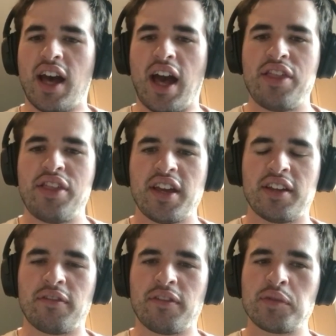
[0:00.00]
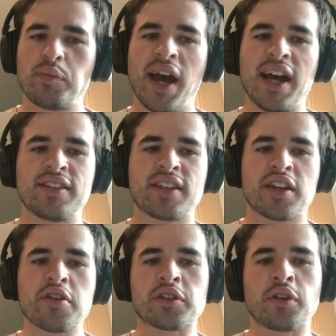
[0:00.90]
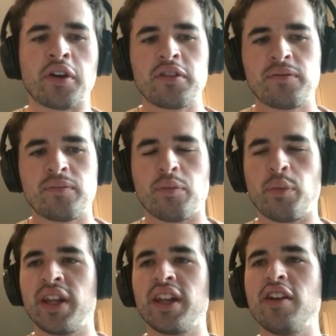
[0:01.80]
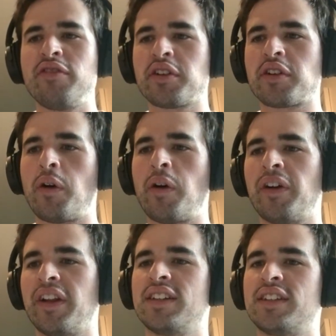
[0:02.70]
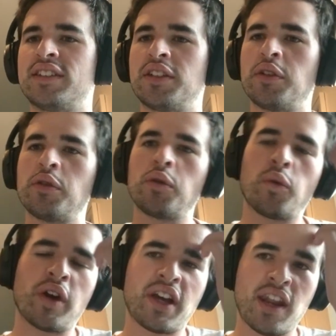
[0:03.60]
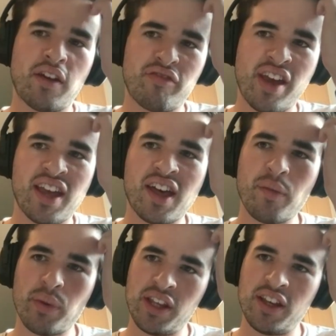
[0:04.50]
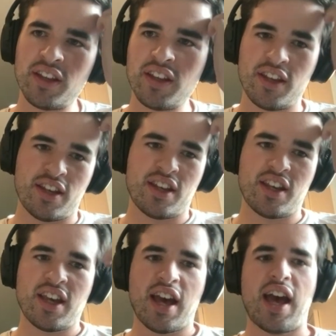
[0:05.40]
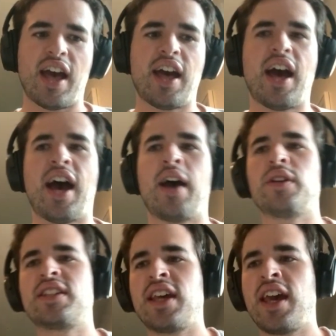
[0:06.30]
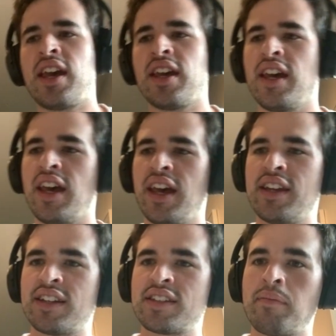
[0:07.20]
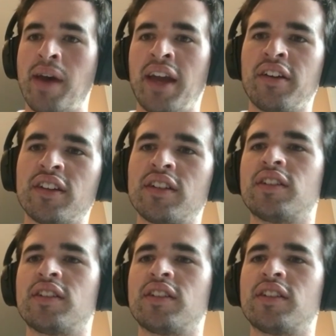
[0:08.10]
I think it depends on your goal, but if your goal is to work at a FAANG company, I would say it doesn't matter.